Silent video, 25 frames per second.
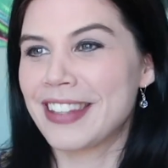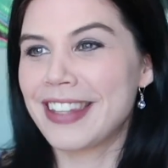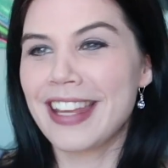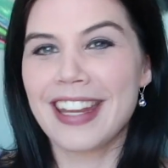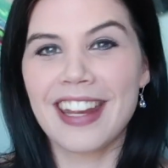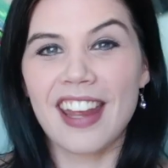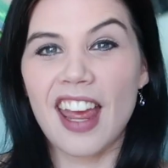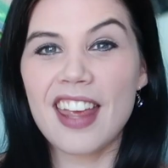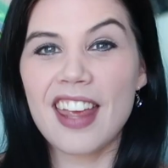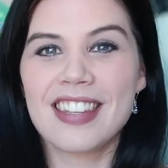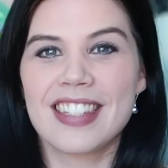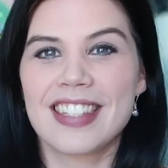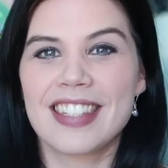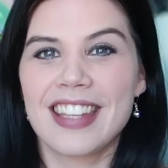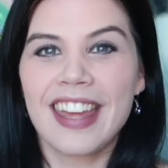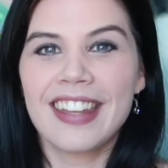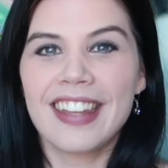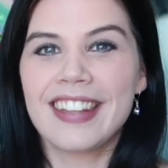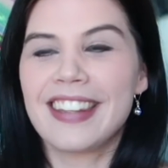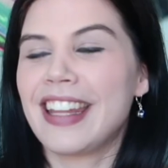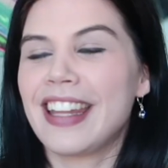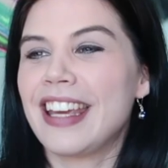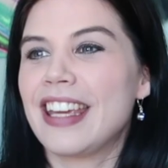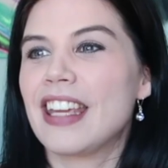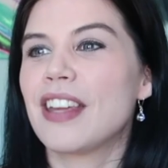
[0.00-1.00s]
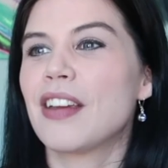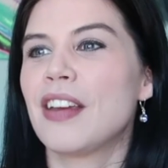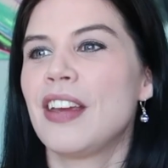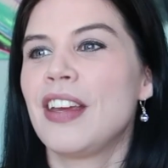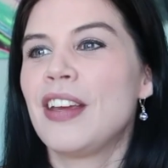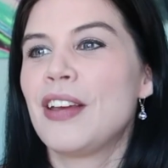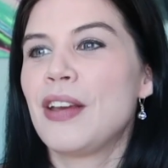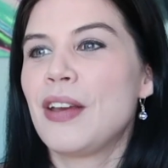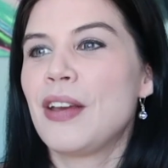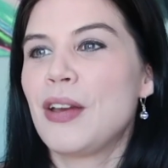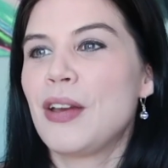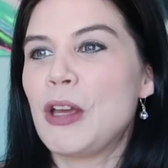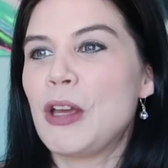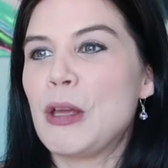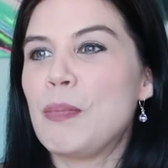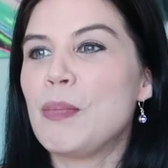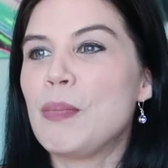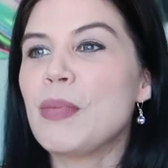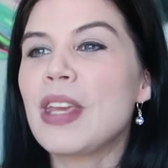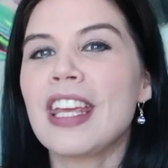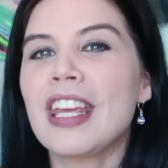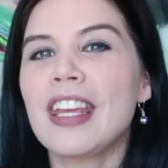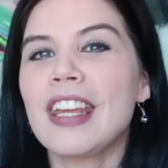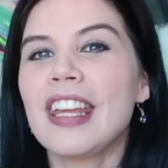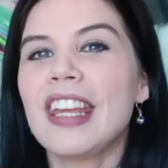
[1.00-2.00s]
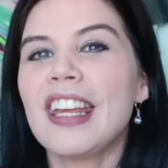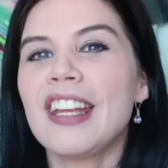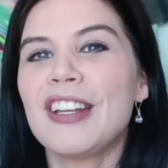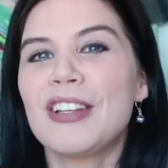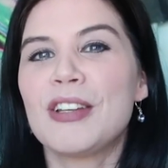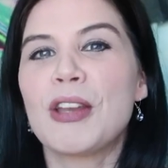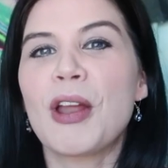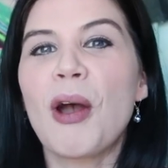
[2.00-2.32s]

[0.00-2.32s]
And like I said, like, me